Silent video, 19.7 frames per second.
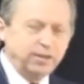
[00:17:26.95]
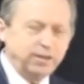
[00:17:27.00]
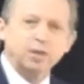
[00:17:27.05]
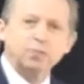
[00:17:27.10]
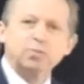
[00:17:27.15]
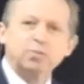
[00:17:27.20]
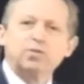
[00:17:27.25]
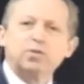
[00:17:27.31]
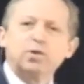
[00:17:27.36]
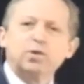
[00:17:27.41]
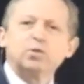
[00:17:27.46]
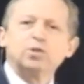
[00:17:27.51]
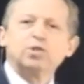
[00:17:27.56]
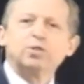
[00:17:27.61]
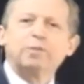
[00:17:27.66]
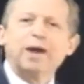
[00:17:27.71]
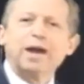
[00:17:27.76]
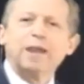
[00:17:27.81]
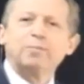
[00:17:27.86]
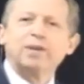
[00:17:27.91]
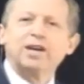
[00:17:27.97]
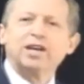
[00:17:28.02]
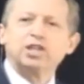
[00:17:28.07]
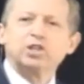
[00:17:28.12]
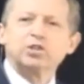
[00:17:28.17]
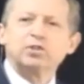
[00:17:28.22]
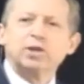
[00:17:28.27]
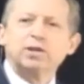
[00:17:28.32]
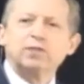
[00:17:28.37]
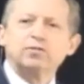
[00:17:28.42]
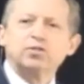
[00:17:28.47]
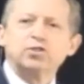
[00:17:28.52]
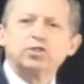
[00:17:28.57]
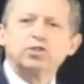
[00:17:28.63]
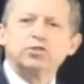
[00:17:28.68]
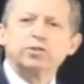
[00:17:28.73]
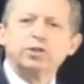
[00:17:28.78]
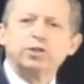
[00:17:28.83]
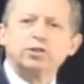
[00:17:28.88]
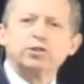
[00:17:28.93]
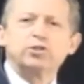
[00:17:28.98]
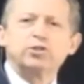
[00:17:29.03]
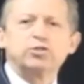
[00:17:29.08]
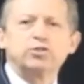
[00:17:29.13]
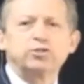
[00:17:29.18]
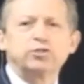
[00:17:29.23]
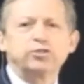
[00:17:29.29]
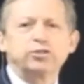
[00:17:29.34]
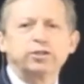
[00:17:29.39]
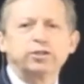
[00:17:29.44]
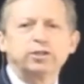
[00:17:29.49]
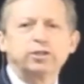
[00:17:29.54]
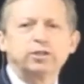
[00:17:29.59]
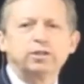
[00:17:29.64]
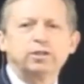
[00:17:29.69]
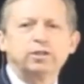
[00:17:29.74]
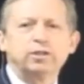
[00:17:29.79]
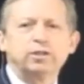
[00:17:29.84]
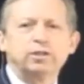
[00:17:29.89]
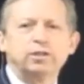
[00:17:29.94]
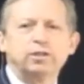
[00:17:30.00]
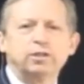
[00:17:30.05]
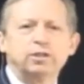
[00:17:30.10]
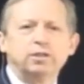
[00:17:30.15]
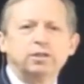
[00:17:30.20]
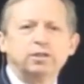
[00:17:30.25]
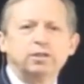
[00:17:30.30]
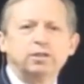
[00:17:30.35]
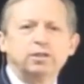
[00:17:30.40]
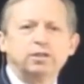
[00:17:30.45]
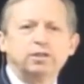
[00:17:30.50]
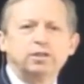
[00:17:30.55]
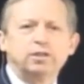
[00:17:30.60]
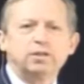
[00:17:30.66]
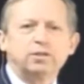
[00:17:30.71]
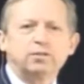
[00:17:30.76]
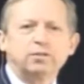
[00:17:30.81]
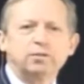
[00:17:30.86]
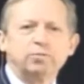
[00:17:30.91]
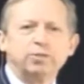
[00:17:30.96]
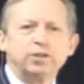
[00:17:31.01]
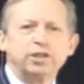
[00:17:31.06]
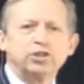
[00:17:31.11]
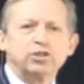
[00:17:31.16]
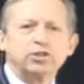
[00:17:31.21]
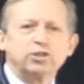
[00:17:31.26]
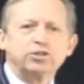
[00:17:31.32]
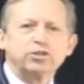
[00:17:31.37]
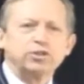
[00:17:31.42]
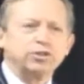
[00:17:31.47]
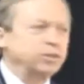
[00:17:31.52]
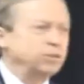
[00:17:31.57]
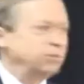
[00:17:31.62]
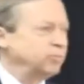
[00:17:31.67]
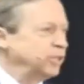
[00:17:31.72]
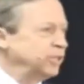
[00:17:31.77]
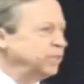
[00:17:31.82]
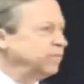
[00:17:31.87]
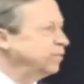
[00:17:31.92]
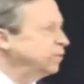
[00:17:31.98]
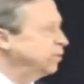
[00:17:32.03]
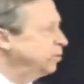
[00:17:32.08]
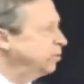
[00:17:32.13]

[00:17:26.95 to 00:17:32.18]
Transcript: Number 4 was bypass graft surgery, heart surgery, to replace arterial blood